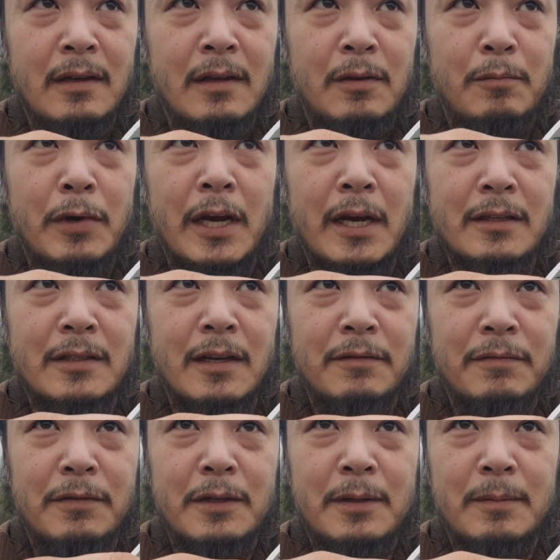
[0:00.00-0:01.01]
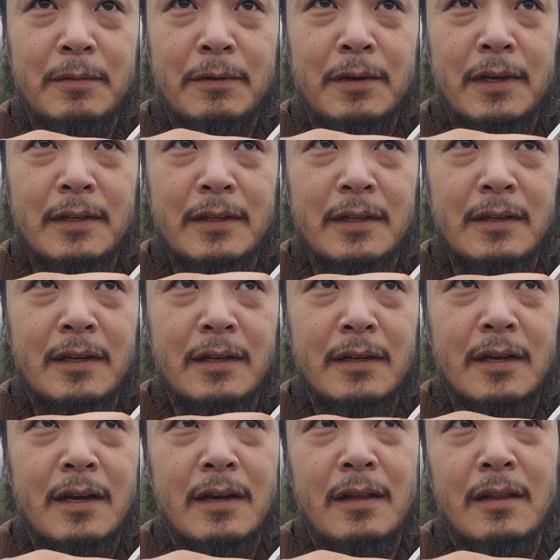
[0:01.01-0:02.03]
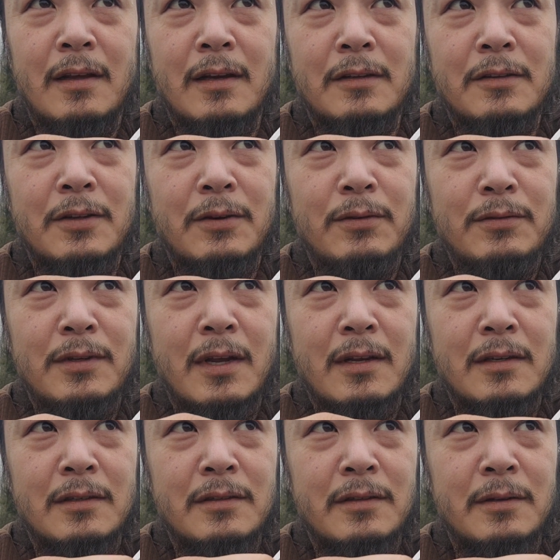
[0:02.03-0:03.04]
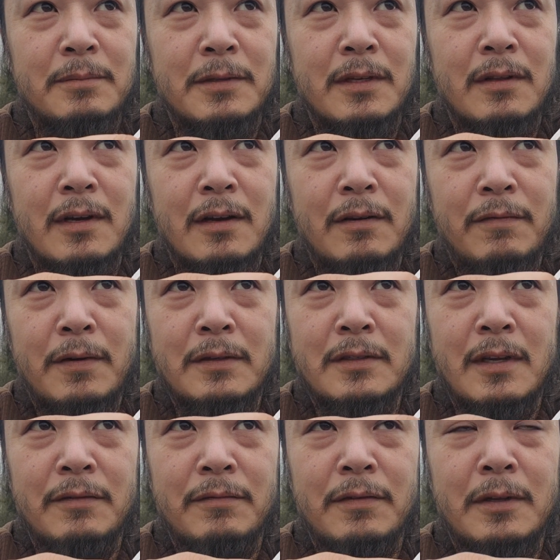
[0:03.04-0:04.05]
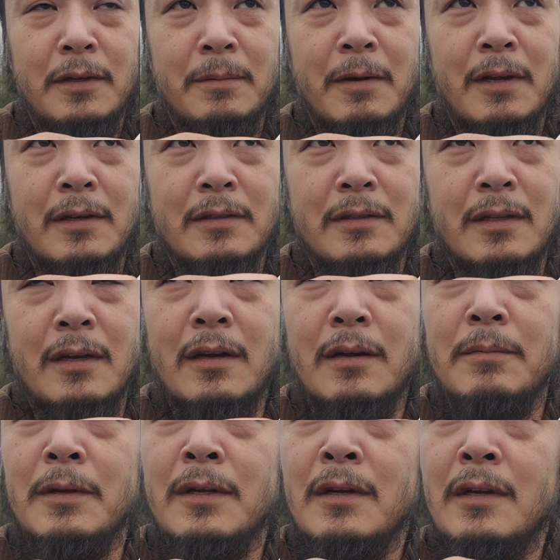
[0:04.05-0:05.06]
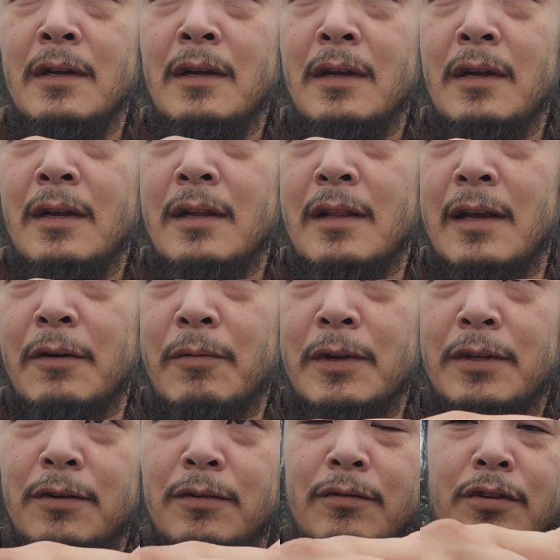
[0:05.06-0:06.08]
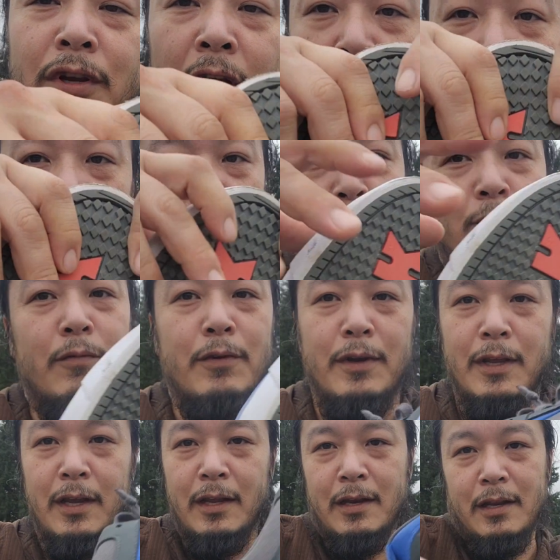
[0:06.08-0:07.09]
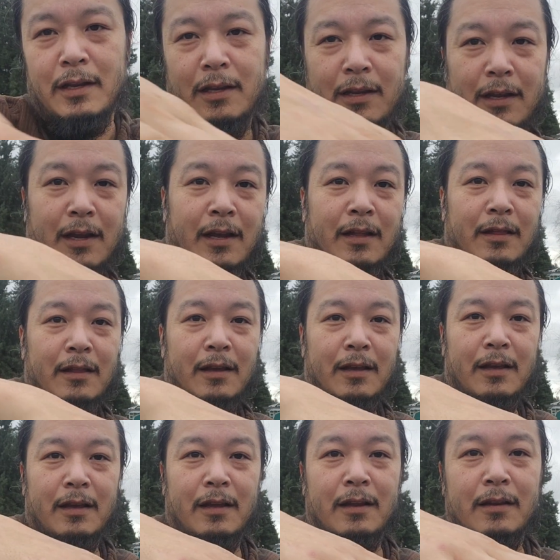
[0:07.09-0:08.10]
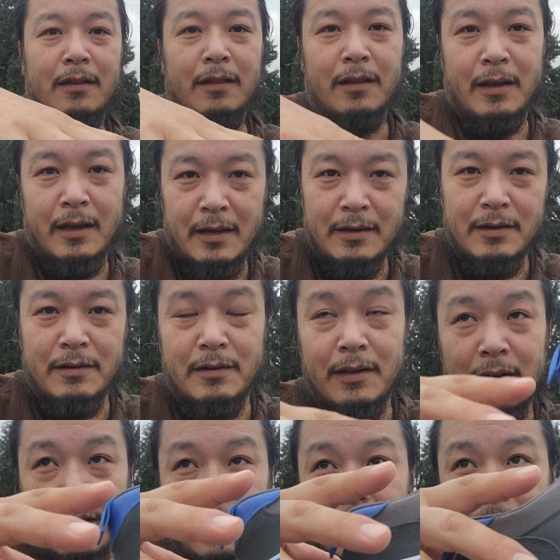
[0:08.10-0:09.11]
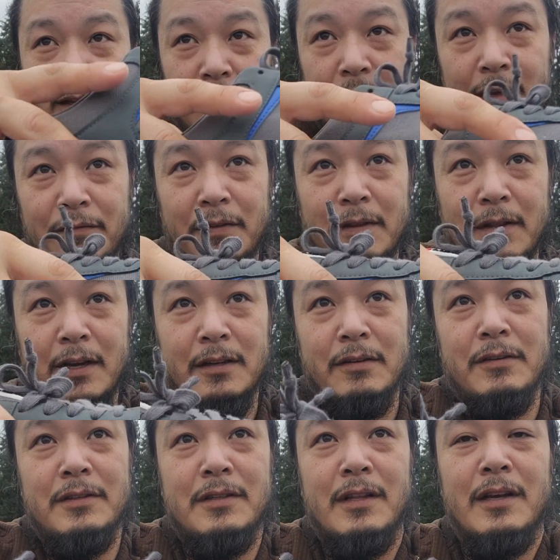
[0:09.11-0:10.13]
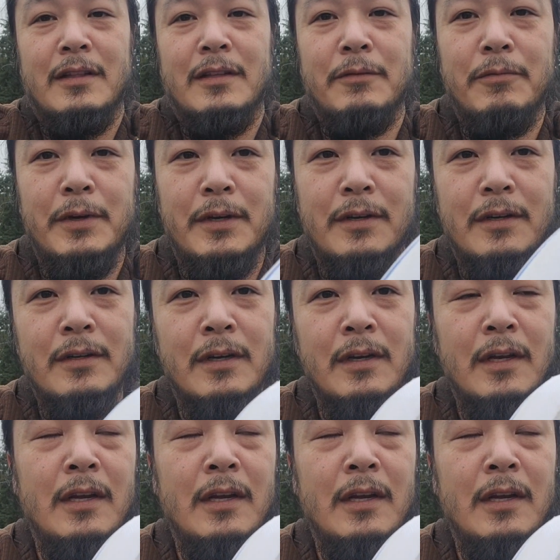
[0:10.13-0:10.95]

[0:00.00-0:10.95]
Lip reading: backside flip or anything like that. Like those kind of slips a lot. Frontside flip kind of stuff. Like when you turn 180 and then land on it, and then like if you land on it slightly weird,